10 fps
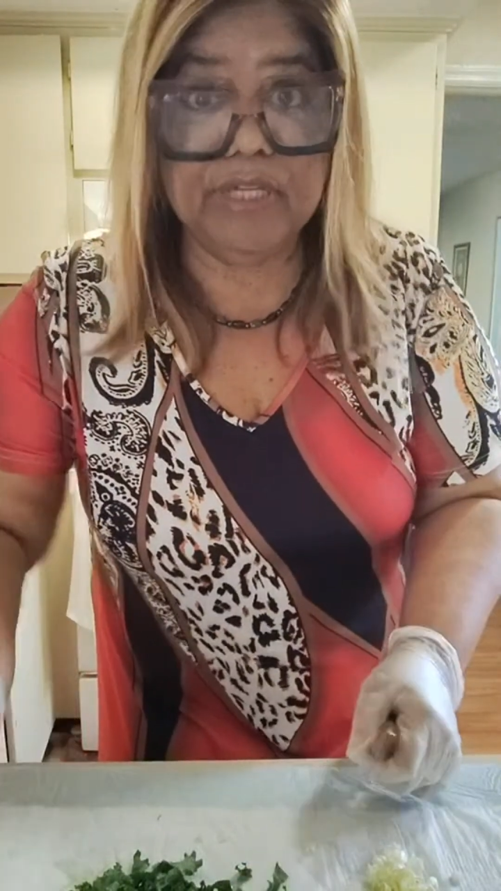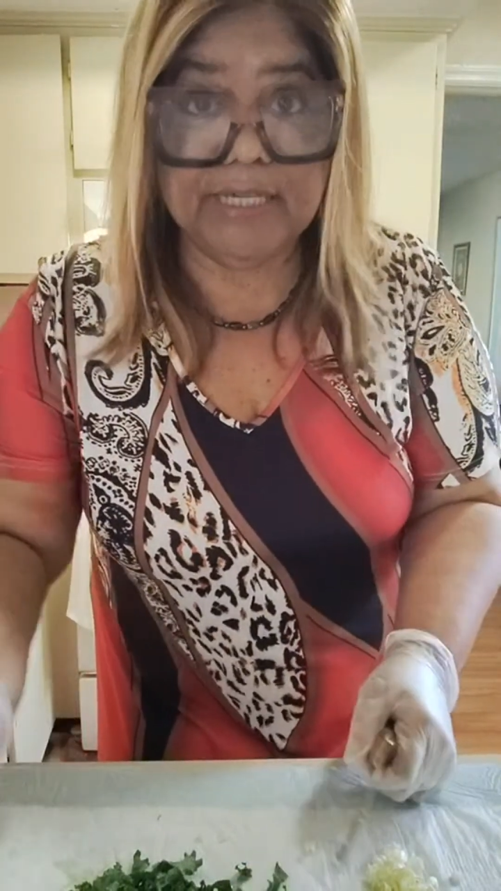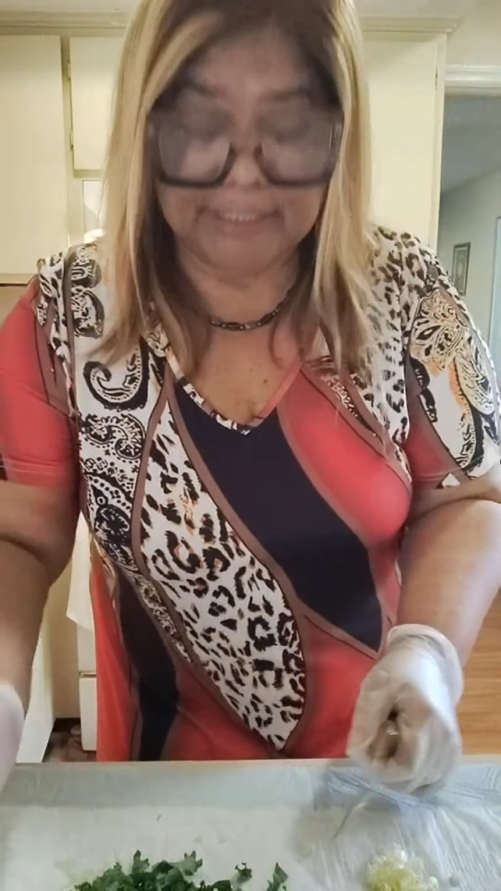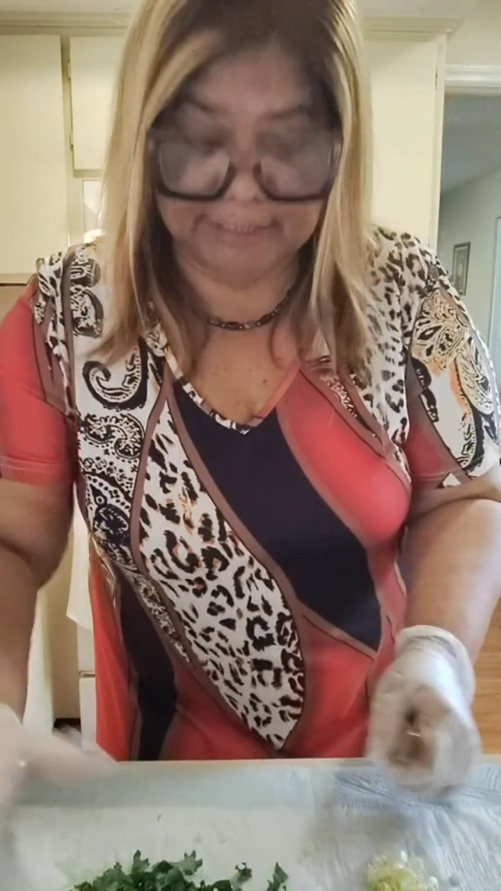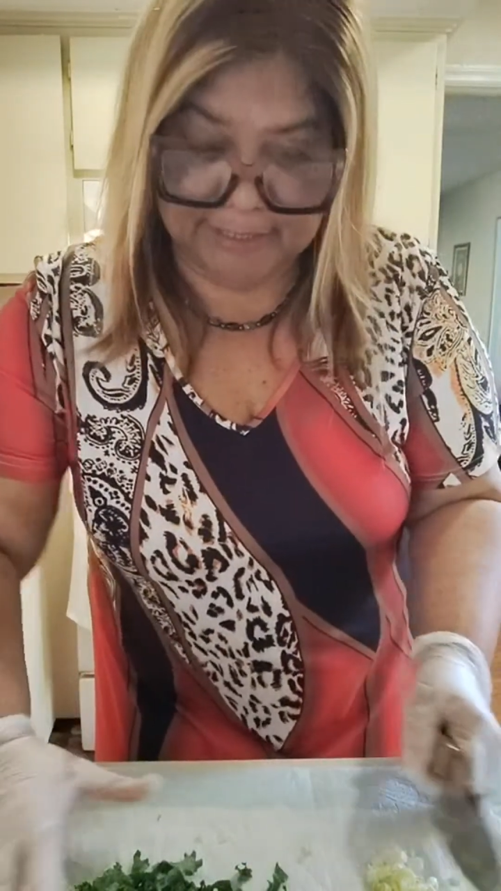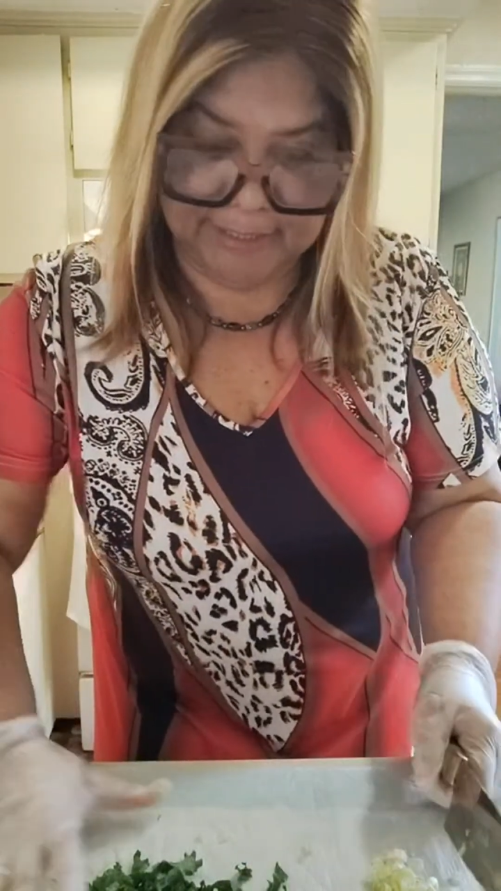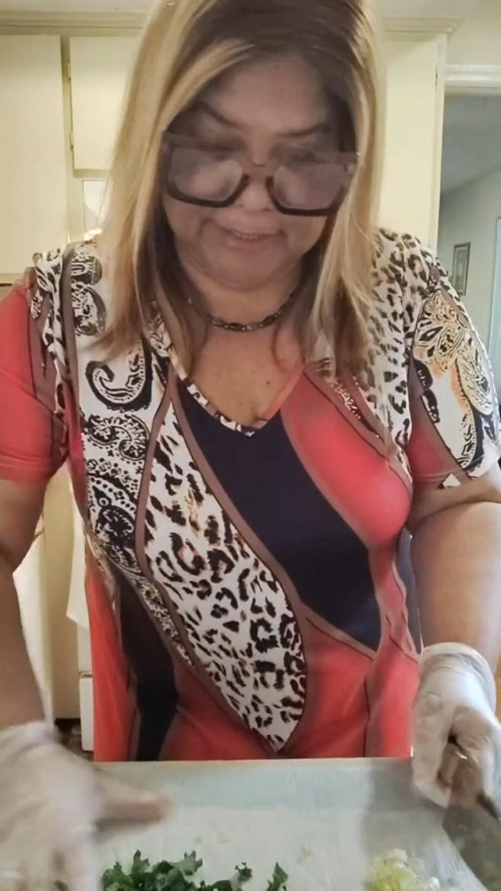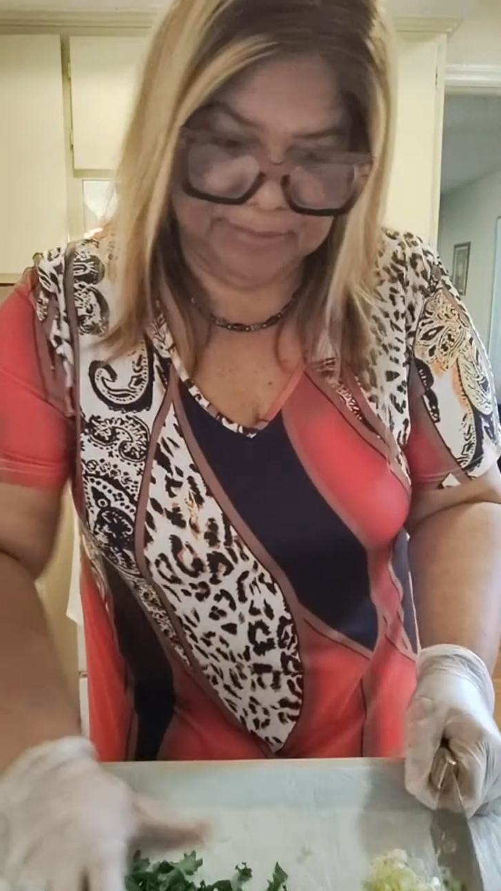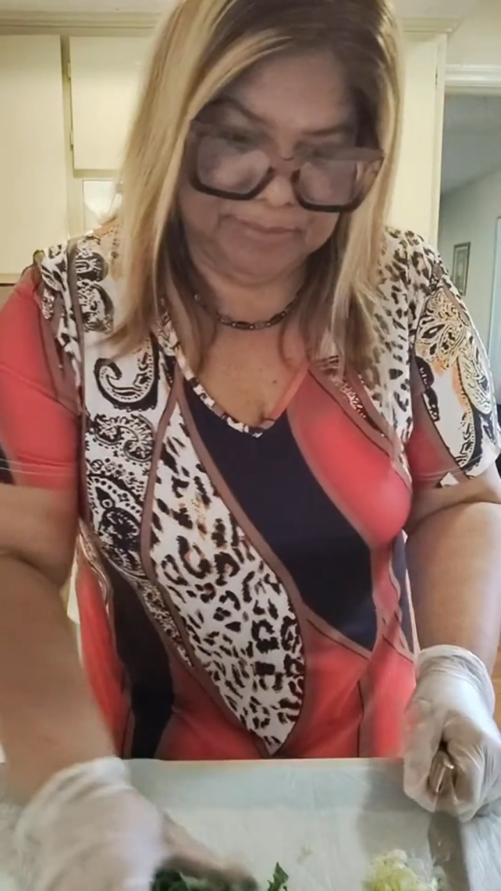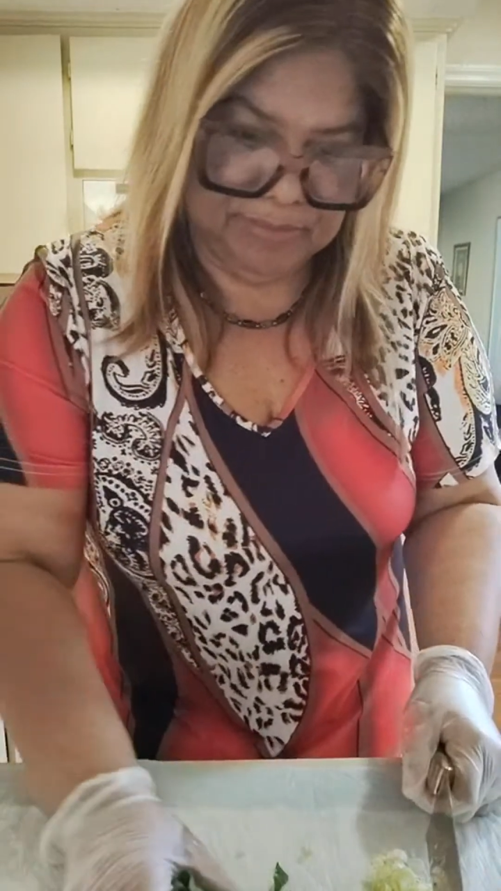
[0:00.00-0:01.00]
lunch.
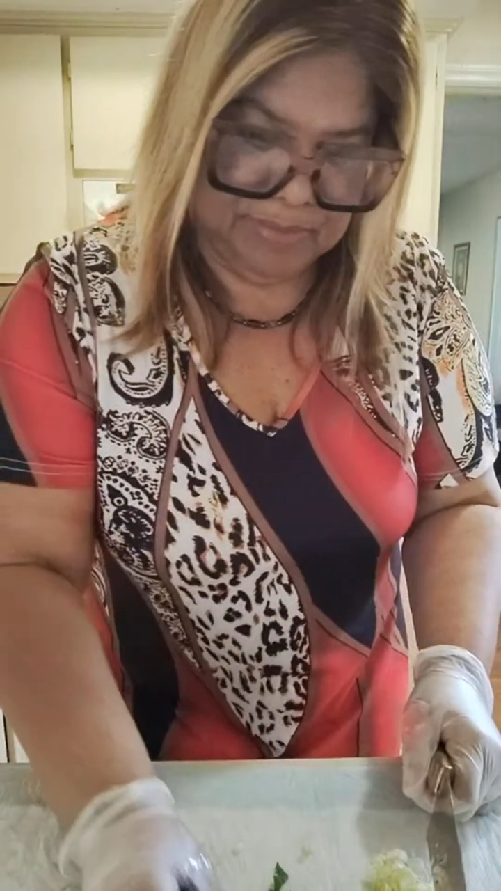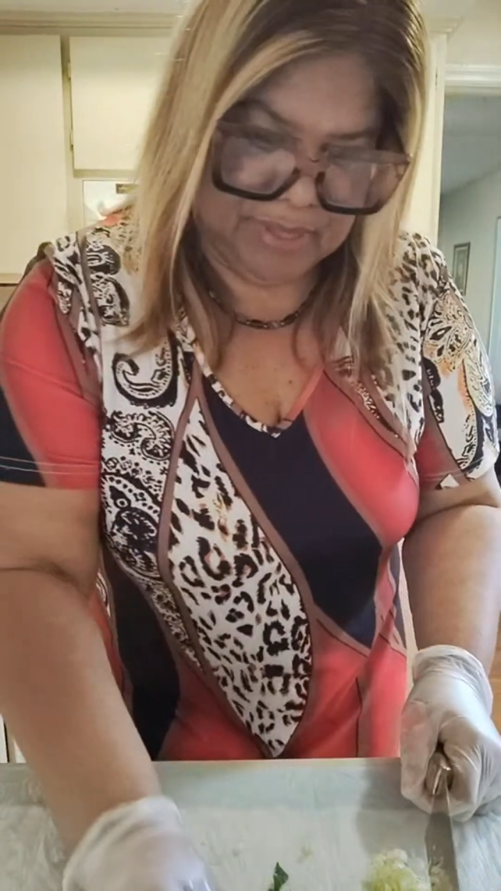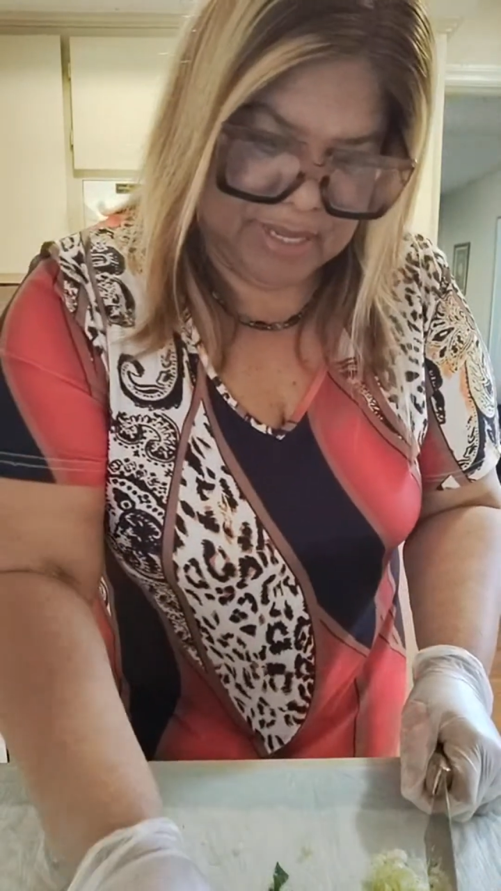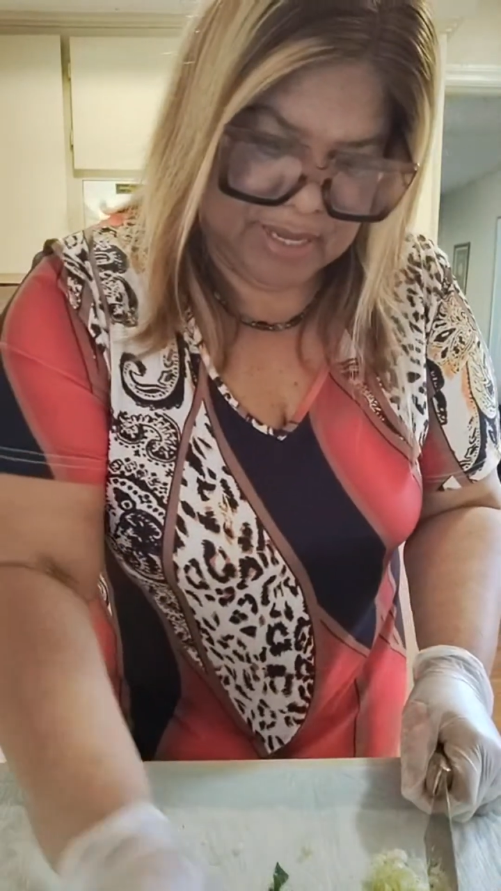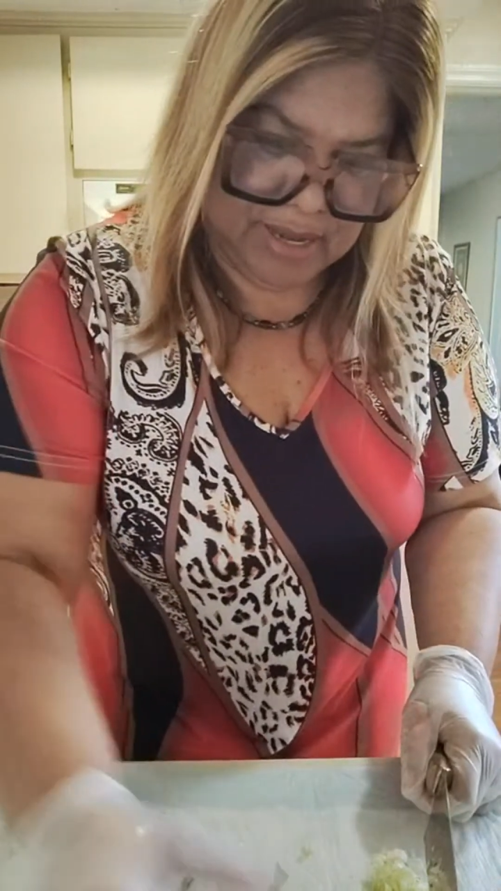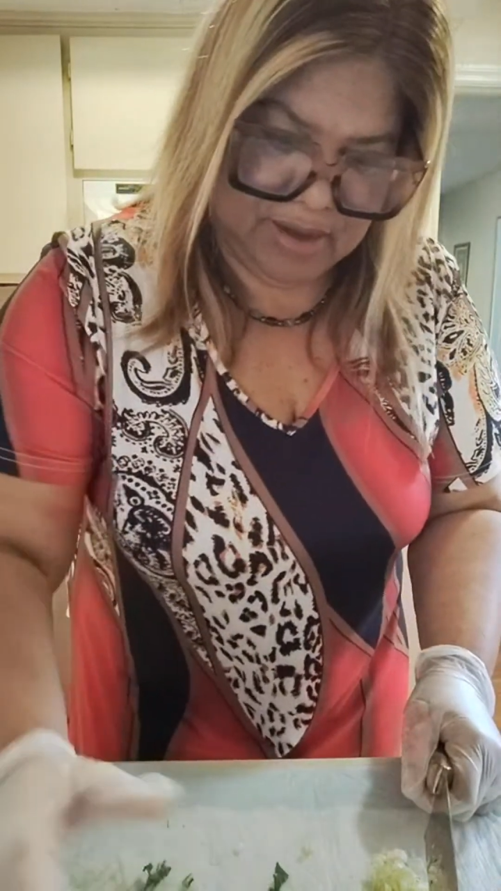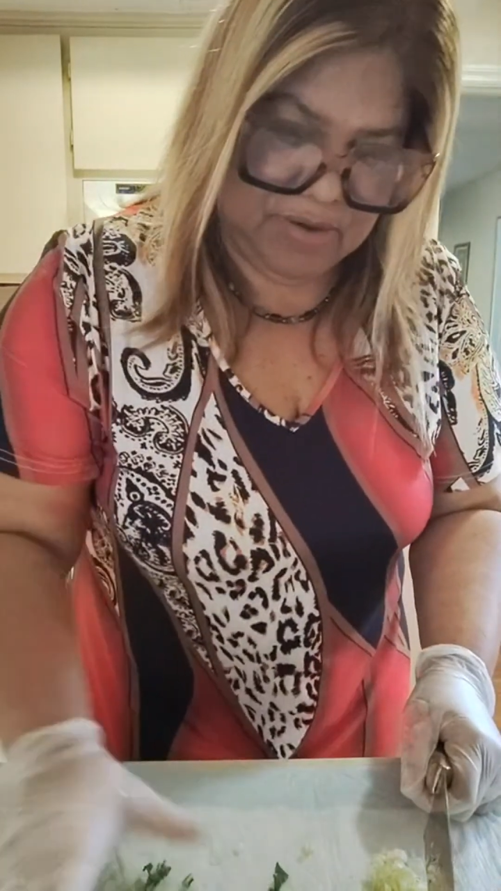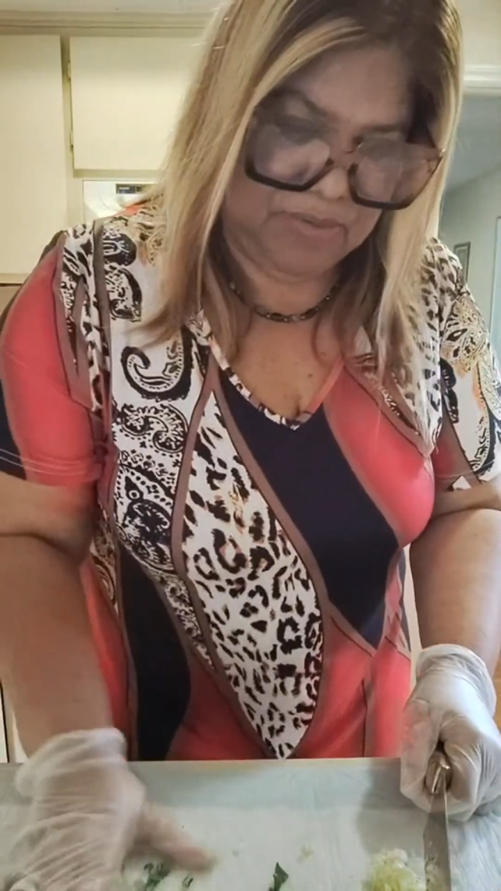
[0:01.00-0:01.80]
All